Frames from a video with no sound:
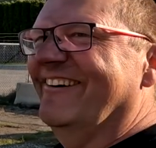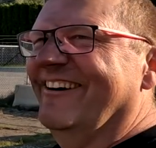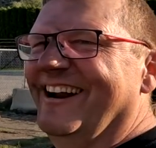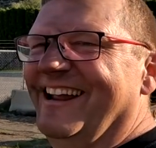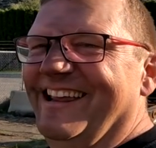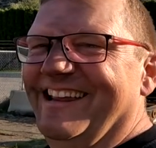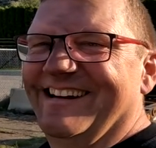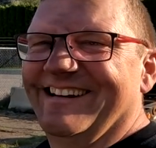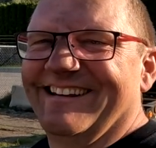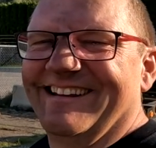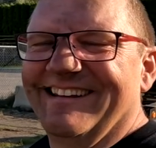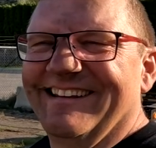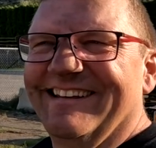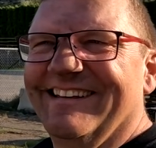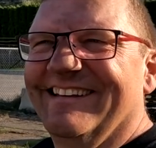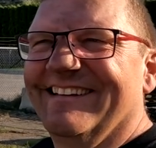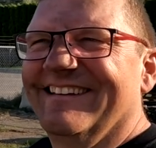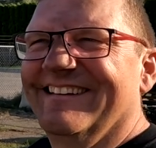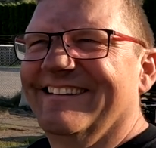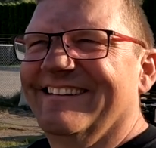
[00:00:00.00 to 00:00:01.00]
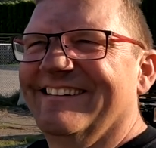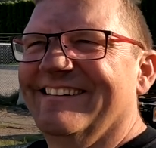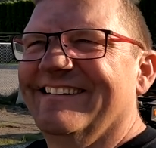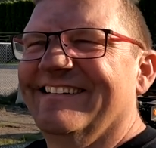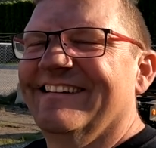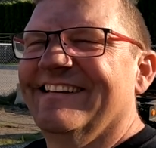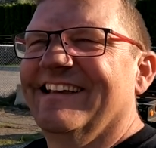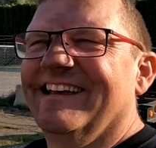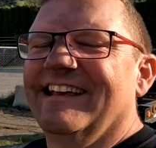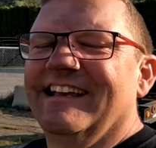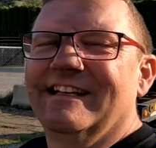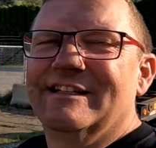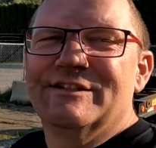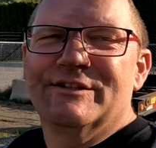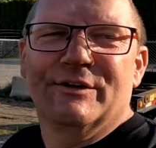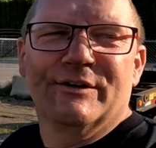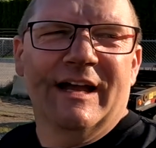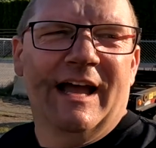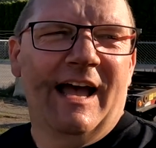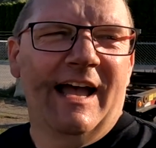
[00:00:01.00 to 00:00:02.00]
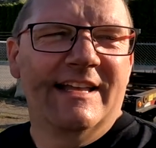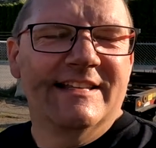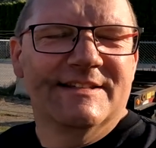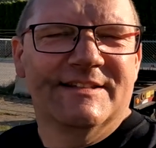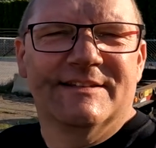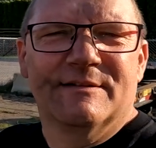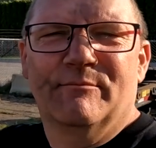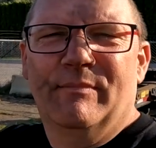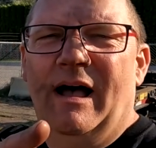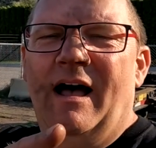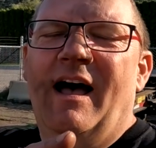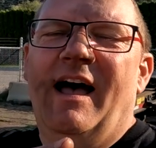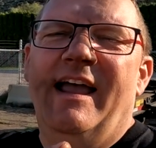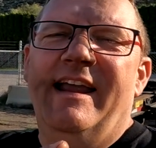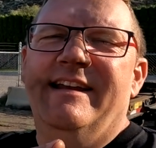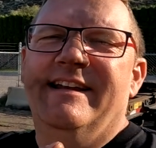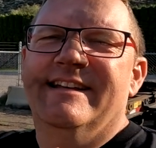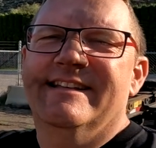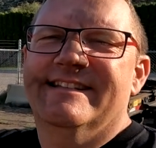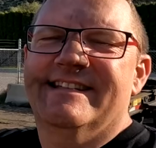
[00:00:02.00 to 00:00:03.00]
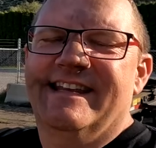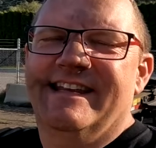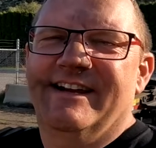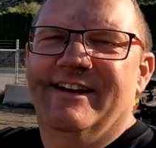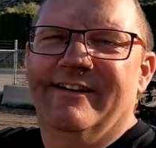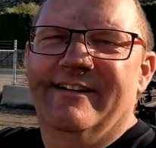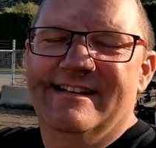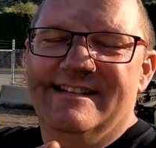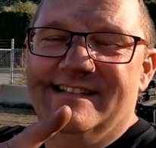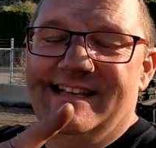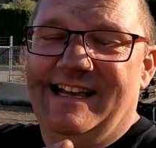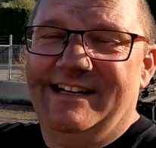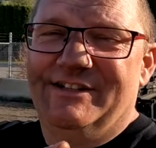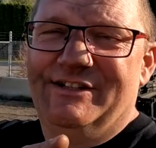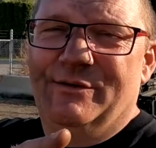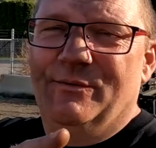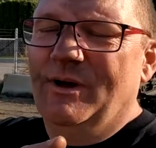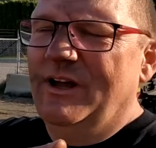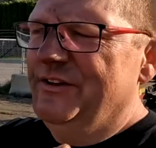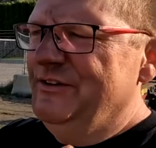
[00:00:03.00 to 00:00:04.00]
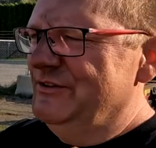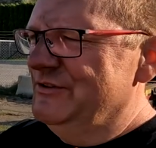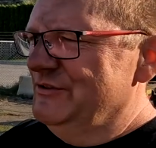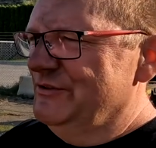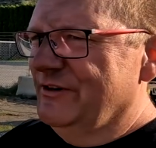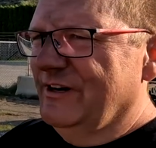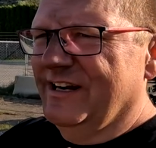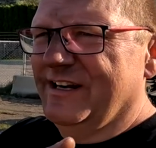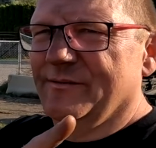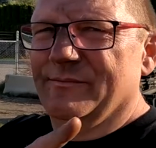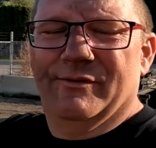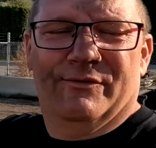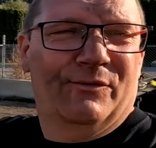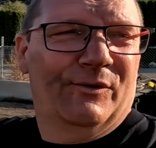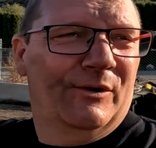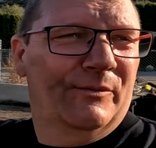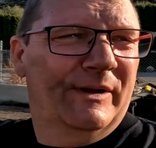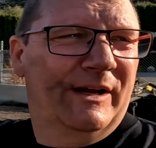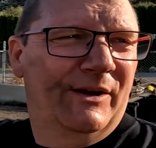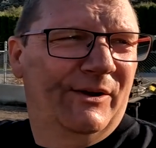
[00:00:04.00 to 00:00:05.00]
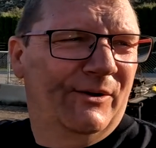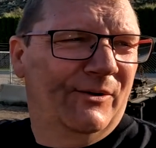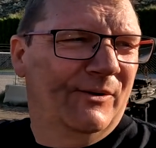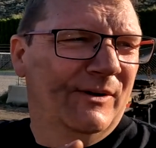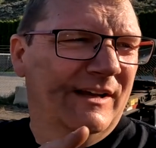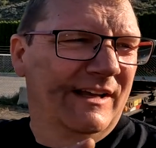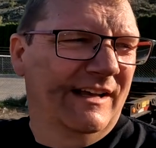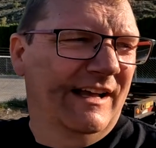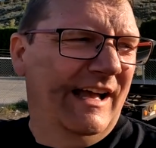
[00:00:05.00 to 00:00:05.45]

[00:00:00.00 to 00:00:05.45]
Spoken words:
right. So guys, behind us here is actually Walter's truck, and before we go,